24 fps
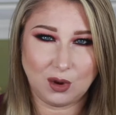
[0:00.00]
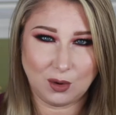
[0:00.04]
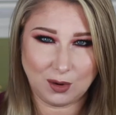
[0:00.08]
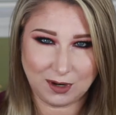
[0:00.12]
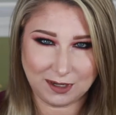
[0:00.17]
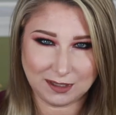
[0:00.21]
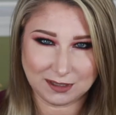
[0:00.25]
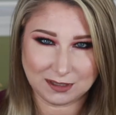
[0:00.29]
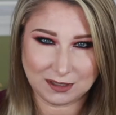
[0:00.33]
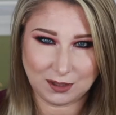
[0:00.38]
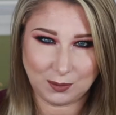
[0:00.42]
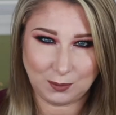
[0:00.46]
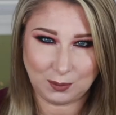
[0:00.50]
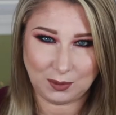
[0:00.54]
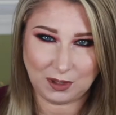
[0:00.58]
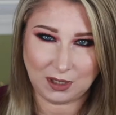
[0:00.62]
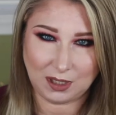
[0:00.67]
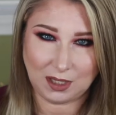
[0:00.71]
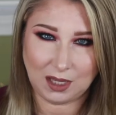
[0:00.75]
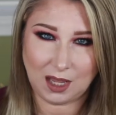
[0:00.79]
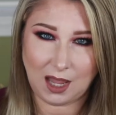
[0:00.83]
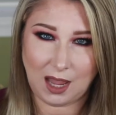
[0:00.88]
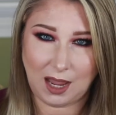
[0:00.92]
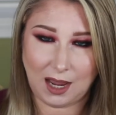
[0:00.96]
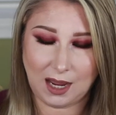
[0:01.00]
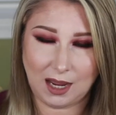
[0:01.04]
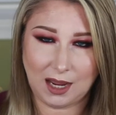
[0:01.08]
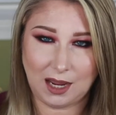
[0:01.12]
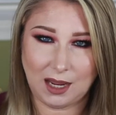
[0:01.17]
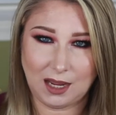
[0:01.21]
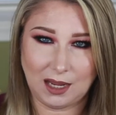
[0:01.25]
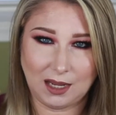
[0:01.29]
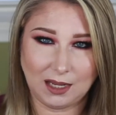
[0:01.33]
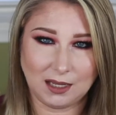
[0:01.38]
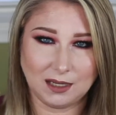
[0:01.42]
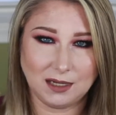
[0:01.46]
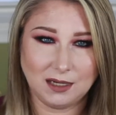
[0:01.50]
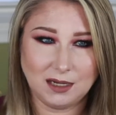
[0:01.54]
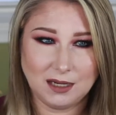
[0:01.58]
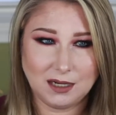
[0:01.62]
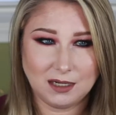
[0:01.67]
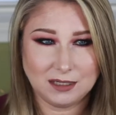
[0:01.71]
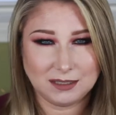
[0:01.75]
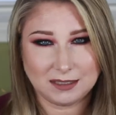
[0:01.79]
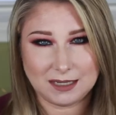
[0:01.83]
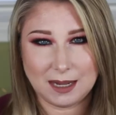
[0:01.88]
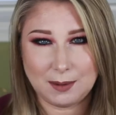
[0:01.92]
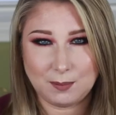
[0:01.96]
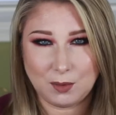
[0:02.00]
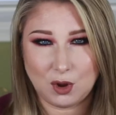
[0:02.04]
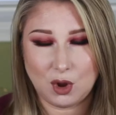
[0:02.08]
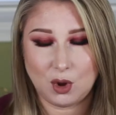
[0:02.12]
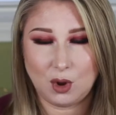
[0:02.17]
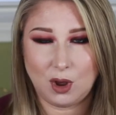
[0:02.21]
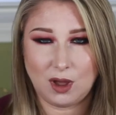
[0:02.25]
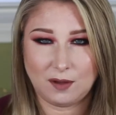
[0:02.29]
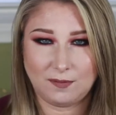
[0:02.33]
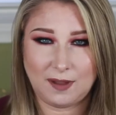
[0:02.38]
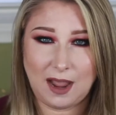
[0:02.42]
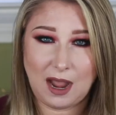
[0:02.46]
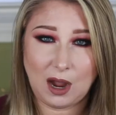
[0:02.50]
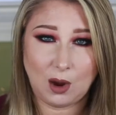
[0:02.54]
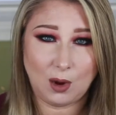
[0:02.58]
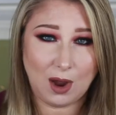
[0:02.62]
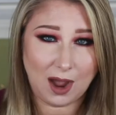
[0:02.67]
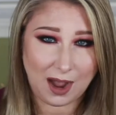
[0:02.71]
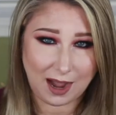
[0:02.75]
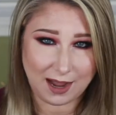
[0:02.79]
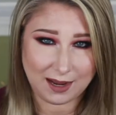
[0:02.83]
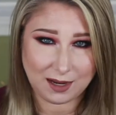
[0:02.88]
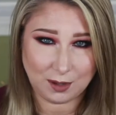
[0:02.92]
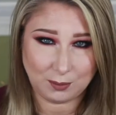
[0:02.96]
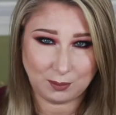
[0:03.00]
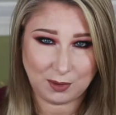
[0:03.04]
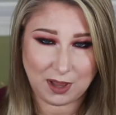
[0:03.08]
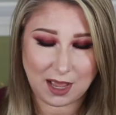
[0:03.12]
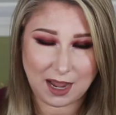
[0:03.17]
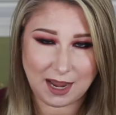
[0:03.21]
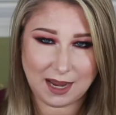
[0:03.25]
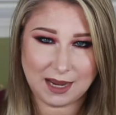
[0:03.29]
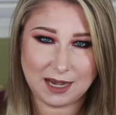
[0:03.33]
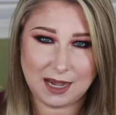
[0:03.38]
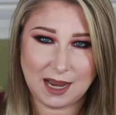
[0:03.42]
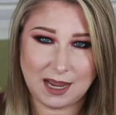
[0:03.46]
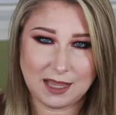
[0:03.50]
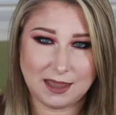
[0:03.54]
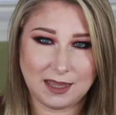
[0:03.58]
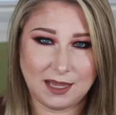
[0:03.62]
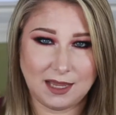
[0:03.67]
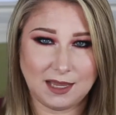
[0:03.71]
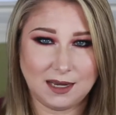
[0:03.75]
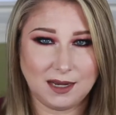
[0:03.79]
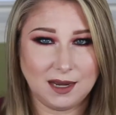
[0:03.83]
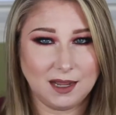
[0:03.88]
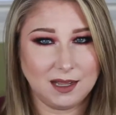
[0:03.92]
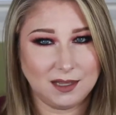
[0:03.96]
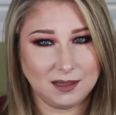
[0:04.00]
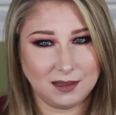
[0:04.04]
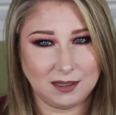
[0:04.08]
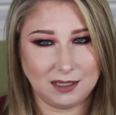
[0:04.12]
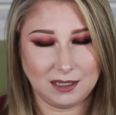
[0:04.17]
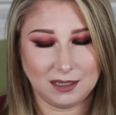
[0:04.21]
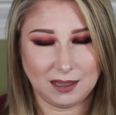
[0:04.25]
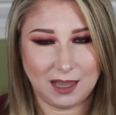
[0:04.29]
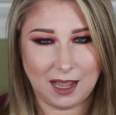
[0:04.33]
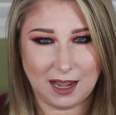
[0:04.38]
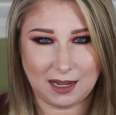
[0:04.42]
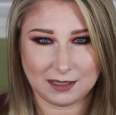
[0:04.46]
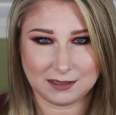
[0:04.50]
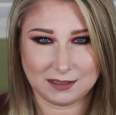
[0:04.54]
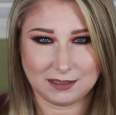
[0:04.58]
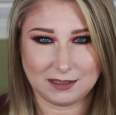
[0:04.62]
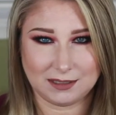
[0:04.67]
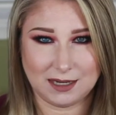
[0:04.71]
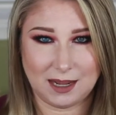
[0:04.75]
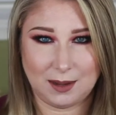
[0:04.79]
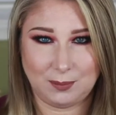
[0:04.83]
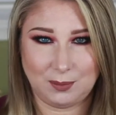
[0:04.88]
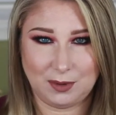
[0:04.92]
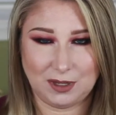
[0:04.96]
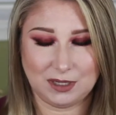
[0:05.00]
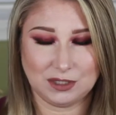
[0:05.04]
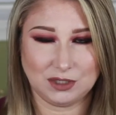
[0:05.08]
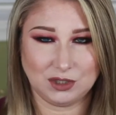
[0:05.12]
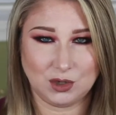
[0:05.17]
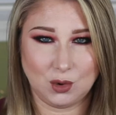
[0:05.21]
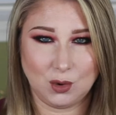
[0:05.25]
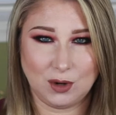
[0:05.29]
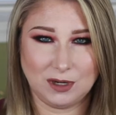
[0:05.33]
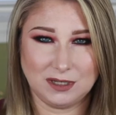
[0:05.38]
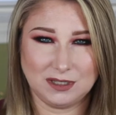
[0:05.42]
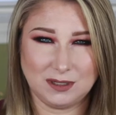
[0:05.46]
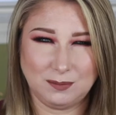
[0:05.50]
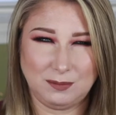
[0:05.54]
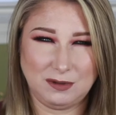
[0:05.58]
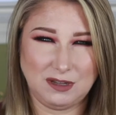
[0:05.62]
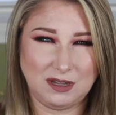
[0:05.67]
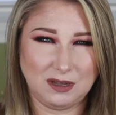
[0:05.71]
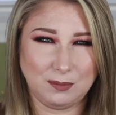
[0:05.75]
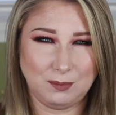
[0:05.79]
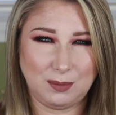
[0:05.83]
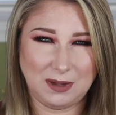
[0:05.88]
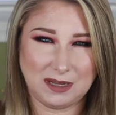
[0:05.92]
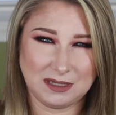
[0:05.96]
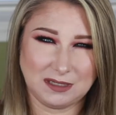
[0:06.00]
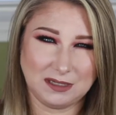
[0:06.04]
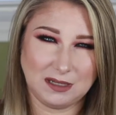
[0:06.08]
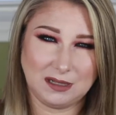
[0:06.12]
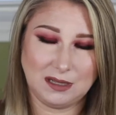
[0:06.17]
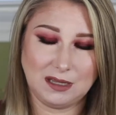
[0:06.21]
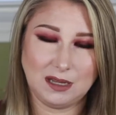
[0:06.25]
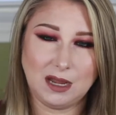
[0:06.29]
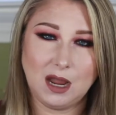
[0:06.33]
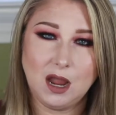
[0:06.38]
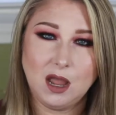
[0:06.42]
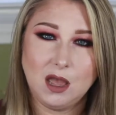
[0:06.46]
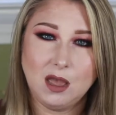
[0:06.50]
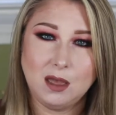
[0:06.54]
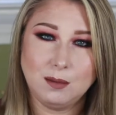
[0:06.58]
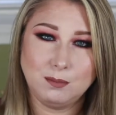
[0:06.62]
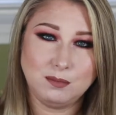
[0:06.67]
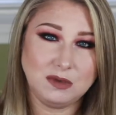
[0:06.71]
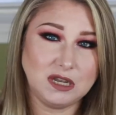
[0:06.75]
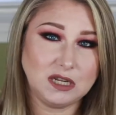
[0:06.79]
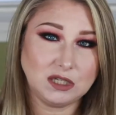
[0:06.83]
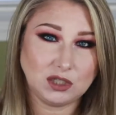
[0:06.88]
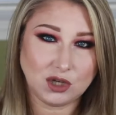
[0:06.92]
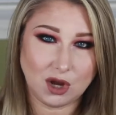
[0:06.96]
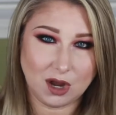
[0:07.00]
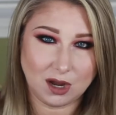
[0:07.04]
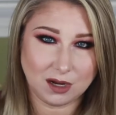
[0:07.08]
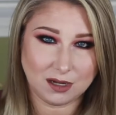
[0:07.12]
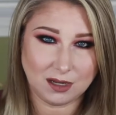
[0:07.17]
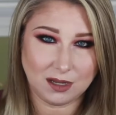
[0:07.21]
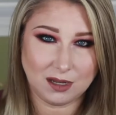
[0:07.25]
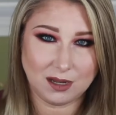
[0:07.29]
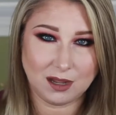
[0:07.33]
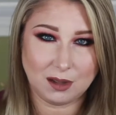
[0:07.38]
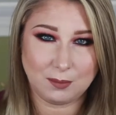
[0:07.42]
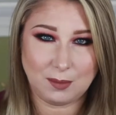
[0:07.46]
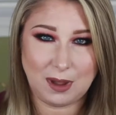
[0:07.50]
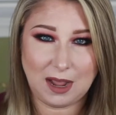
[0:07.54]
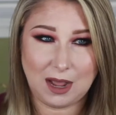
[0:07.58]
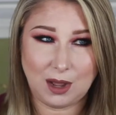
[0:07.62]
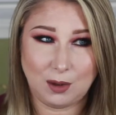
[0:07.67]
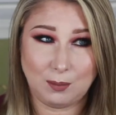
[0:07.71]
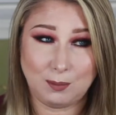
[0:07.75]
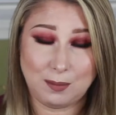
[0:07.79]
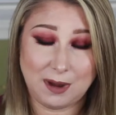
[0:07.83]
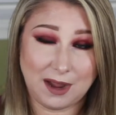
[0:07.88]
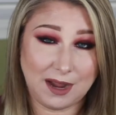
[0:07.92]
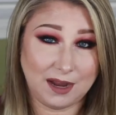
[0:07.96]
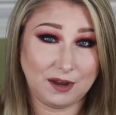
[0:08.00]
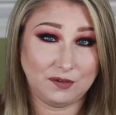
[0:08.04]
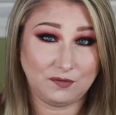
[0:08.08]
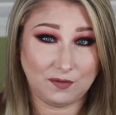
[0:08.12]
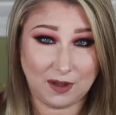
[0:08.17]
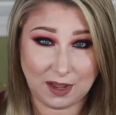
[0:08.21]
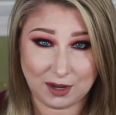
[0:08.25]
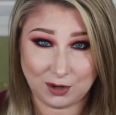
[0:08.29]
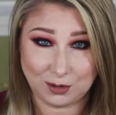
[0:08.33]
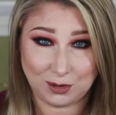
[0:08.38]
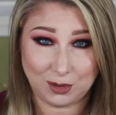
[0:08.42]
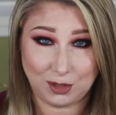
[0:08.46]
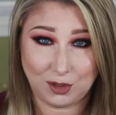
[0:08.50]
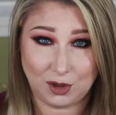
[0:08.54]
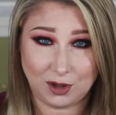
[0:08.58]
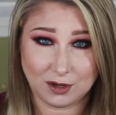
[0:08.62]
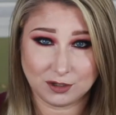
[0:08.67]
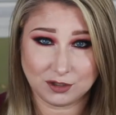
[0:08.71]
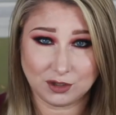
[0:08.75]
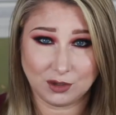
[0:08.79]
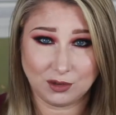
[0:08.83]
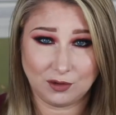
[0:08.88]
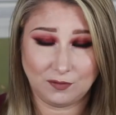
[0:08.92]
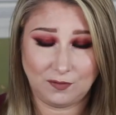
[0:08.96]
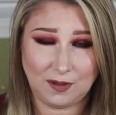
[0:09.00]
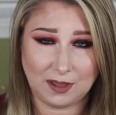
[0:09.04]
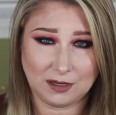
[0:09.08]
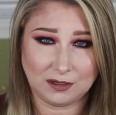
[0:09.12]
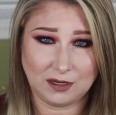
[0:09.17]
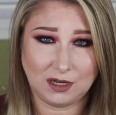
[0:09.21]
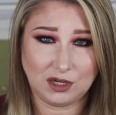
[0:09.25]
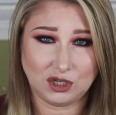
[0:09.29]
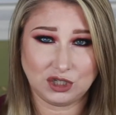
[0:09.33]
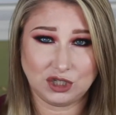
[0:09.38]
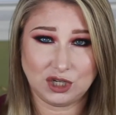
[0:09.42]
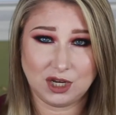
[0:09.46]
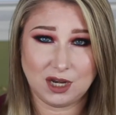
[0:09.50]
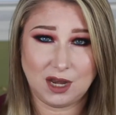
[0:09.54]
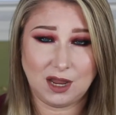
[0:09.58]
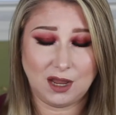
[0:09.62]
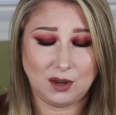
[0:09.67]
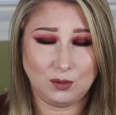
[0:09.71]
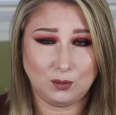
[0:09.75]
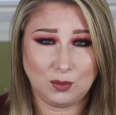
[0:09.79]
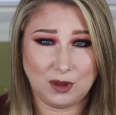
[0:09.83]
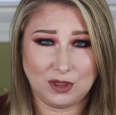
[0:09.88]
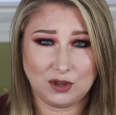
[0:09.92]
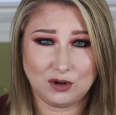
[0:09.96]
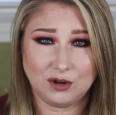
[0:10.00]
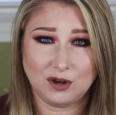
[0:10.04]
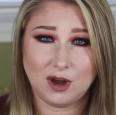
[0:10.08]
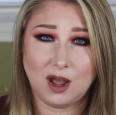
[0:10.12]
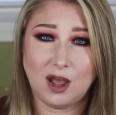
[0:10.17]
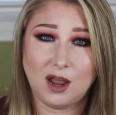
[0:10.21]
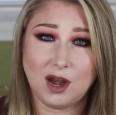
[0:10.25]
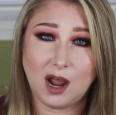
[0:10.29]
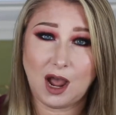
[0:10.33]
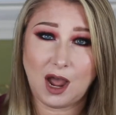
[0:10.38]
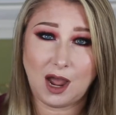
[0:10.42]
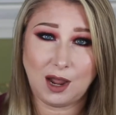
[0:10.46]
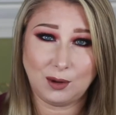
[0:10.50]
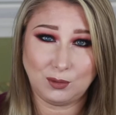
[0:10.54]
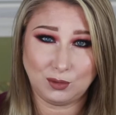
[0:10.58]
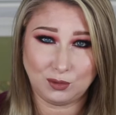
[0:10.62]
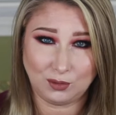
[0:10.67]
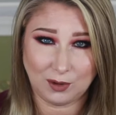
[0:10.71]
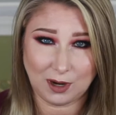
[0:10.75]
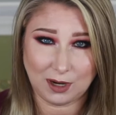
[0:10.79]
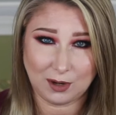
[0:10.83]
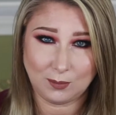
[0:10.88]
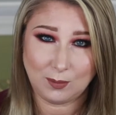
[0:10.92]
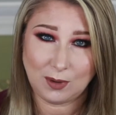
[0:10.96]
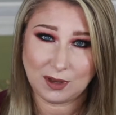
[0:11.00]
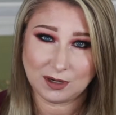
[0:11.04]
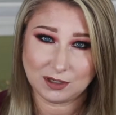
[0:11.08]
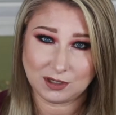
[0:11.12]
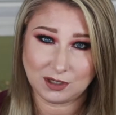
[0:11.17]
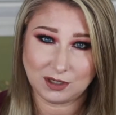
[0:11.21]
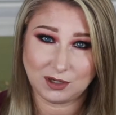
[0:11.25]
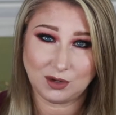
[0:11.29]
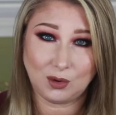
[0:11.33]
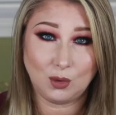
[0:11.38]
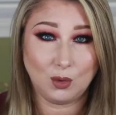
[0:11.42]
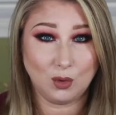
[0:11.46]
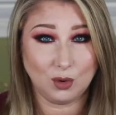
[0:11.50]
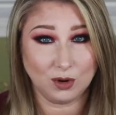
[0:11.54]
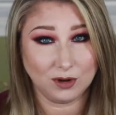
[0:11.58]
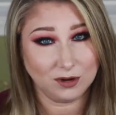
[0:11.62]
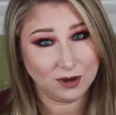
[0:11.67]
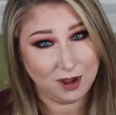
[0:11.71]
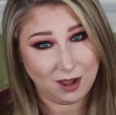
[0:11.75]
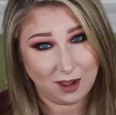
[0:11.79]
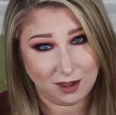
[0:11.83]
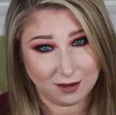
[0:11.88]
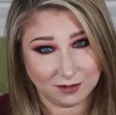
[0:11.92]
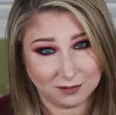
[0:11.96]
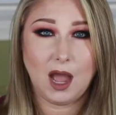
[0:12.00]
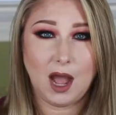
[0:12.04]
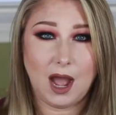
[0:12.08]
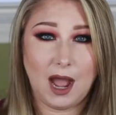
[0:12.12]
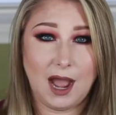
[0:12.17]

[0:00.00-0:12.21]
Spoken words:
going to be a demo of how I apply it, and then the last step is going to be basically me talking about my final thoughts on the foundation and whether or not I would recommend it or not.